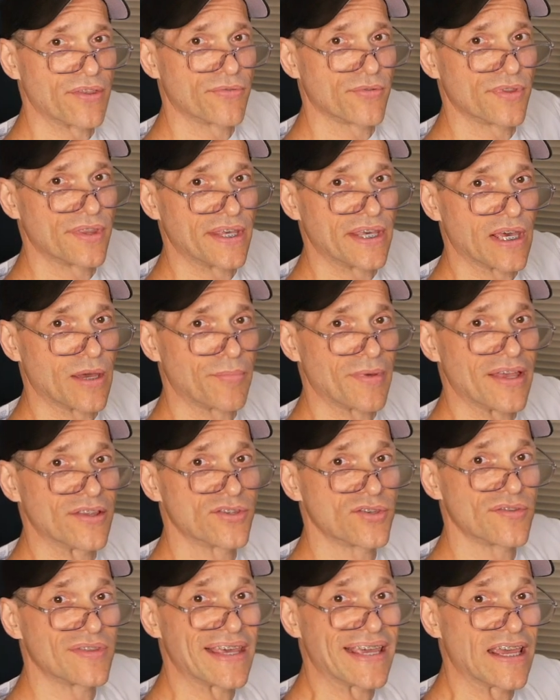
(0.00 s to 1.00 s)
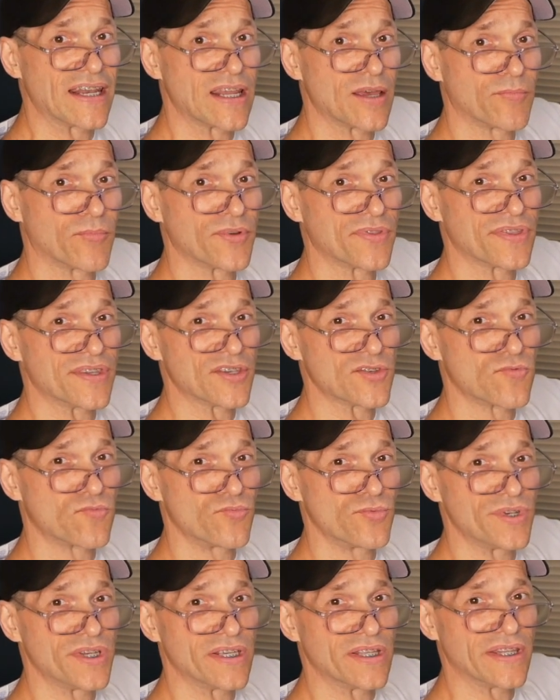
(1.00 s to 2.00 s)
through the hip. And so they end up with this
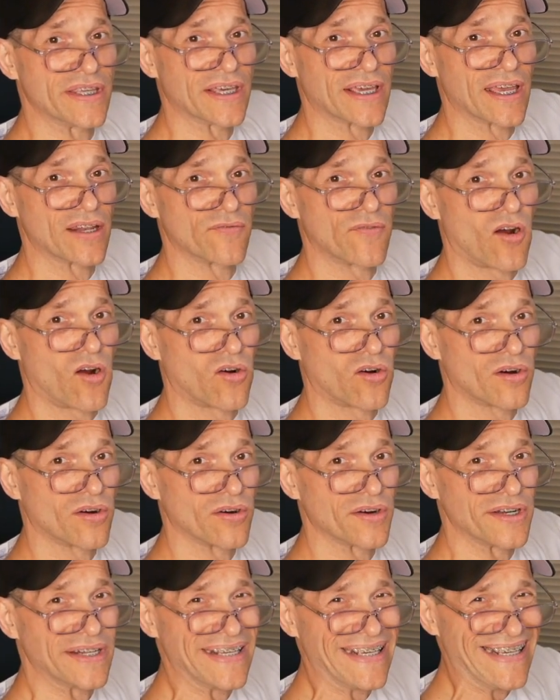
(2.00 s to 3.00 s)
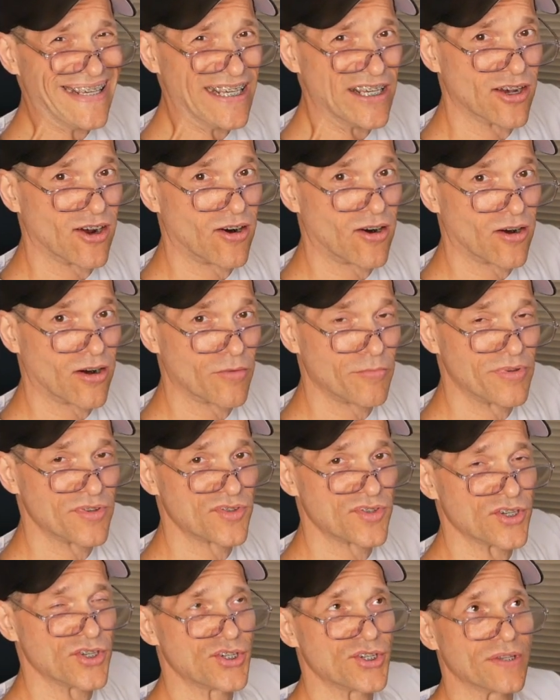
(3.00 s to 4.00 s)
really kind of hard ER
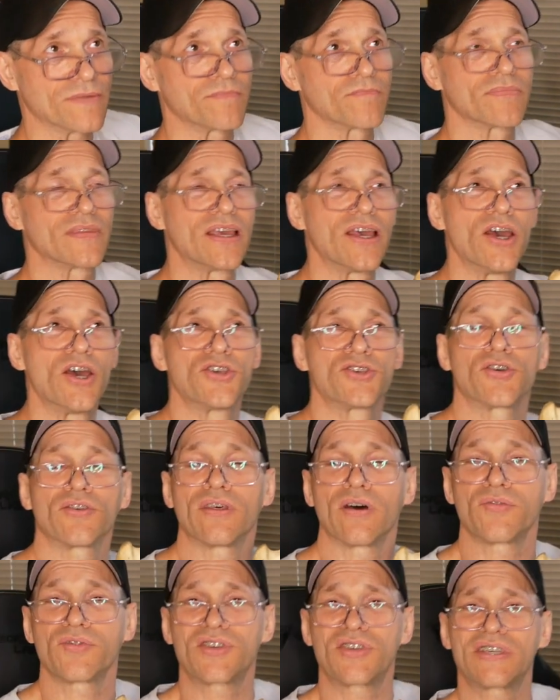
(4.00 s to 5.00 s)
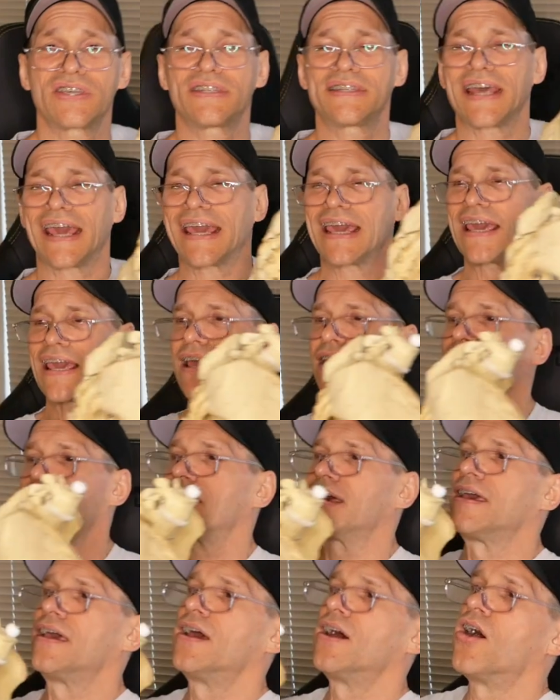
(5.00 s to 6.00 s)
position. So they'll stand
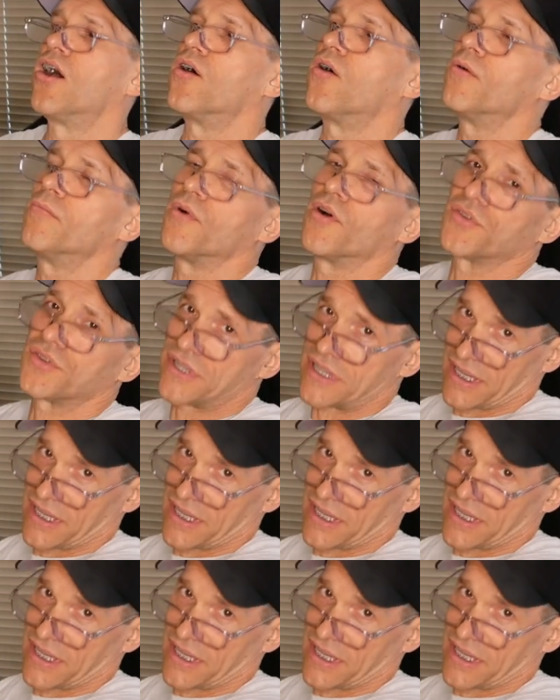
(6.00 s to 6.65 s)
almost